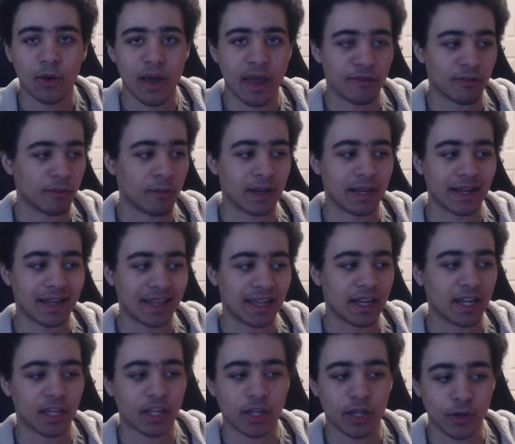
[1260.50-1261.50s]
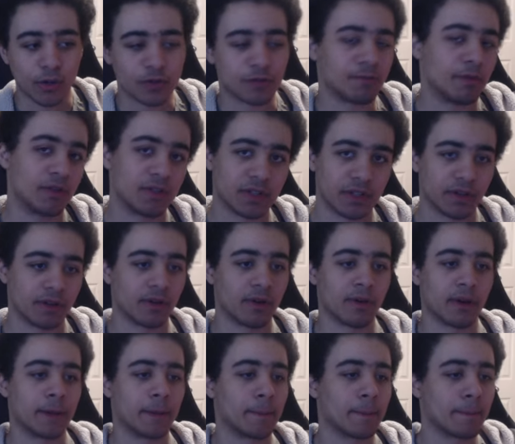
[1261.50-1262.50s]
everybody to get a huge boost in crit
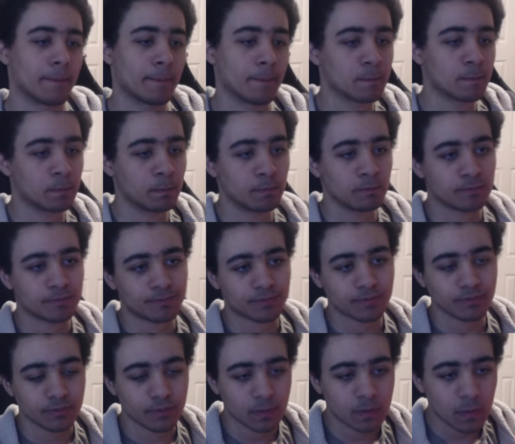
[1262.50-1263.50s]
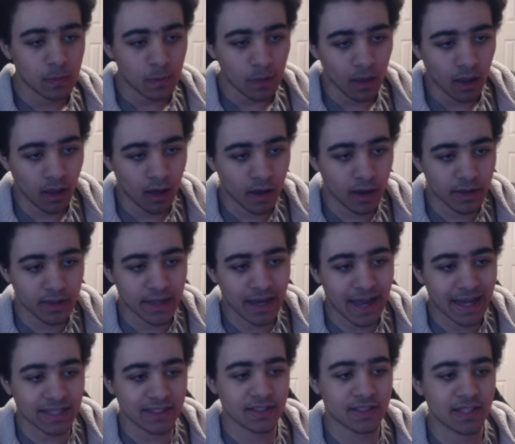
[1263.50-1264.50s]
rate. The
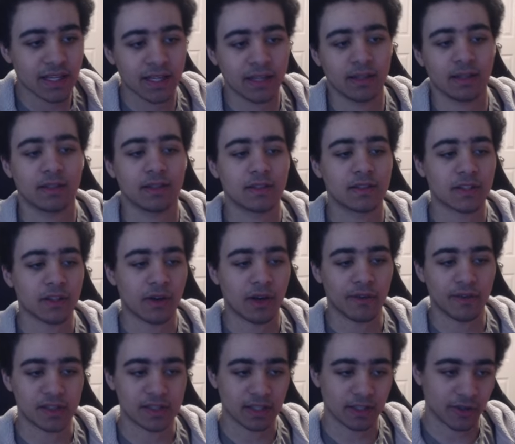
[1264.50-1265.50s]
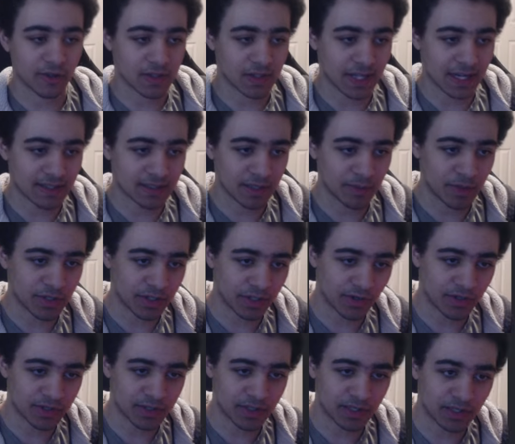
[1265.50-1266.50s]
ice set, so obviously increases ice damage,
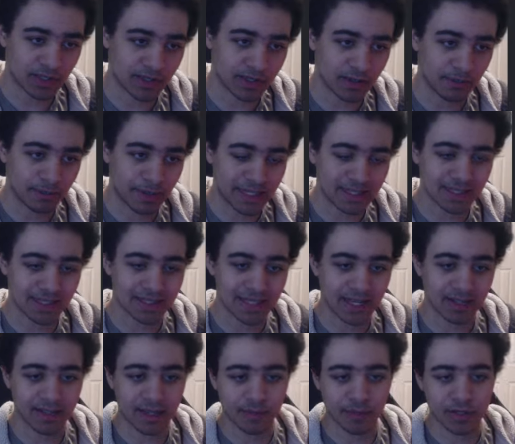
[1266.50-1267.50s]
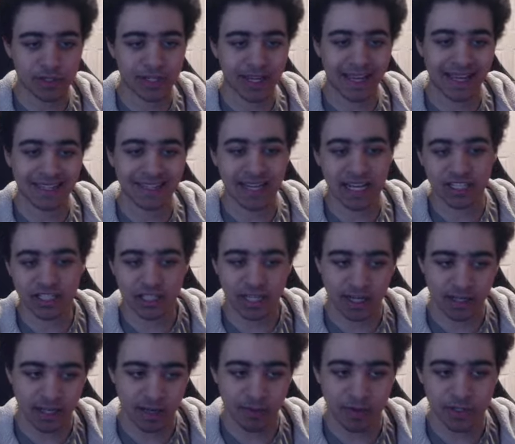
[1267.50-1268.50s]
increases the basic attack damage and dash
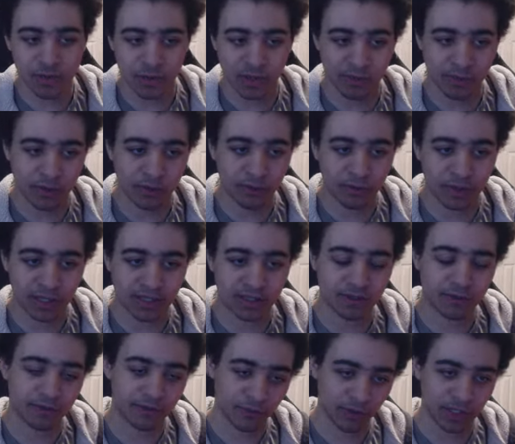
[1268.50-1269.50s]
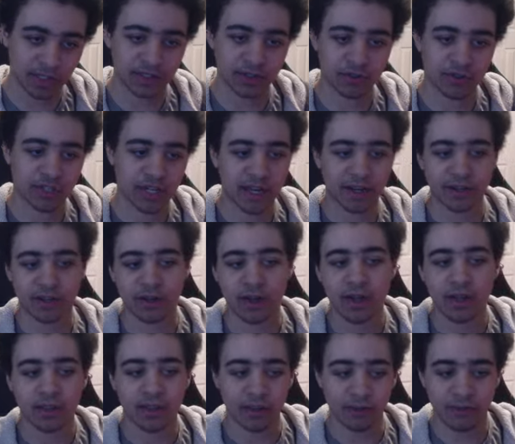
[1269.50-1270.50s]
attack damage. Whenever you flick, freeze, or shatter,
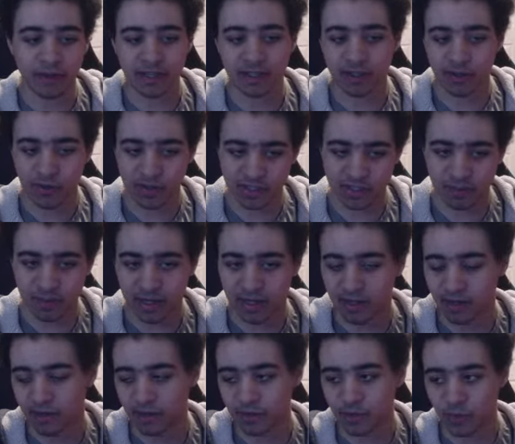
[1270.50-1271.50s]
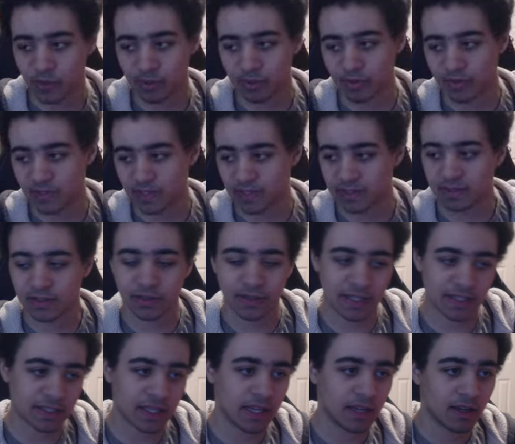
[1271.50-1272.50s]
the effect increases by another 20%. So
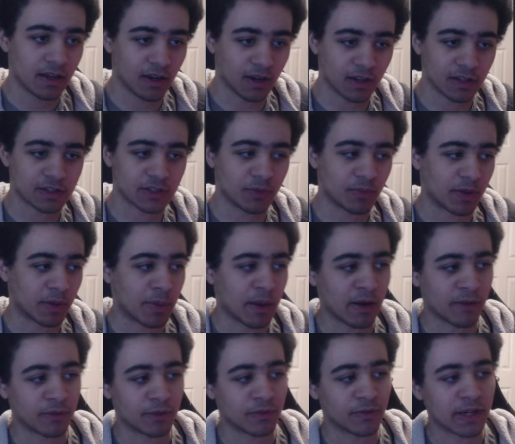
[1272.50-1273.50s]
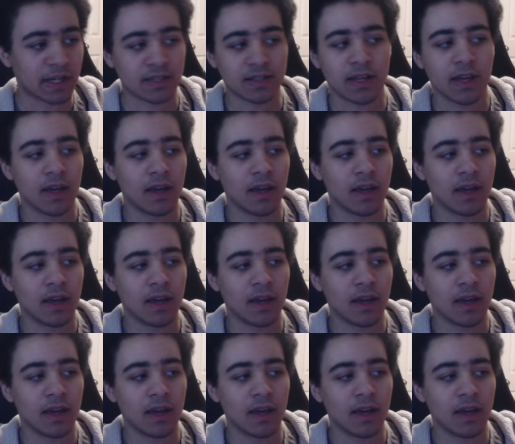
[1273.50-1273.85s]
that's also a pretty powerful effect.